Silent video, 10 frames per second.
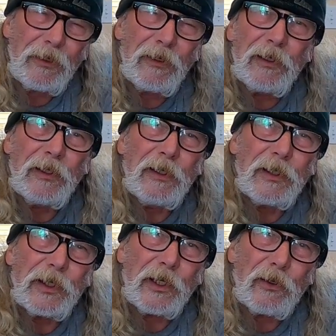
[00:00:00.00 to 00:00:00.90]
and,
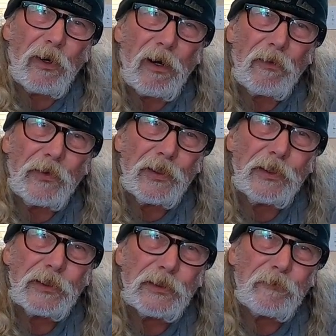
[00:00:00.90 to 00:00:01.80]
you know, all the
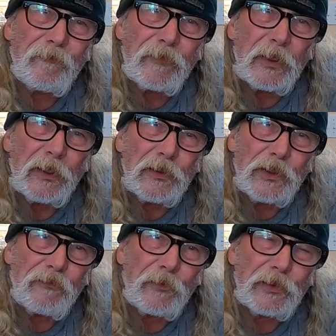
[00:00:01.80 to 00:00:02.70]

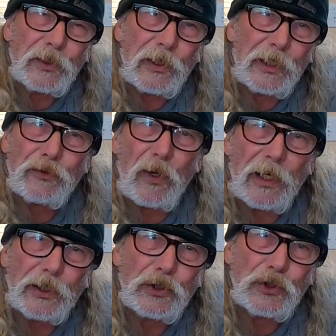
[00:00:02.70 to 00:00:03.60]
different
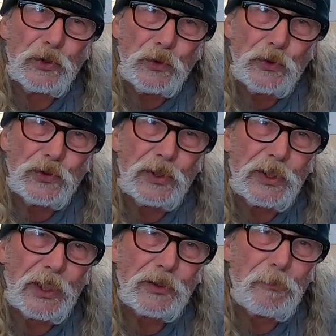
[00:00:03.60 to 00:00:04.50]
electronics tools to
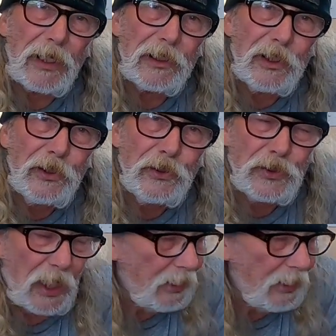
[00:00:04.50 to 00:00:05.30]
test my loads.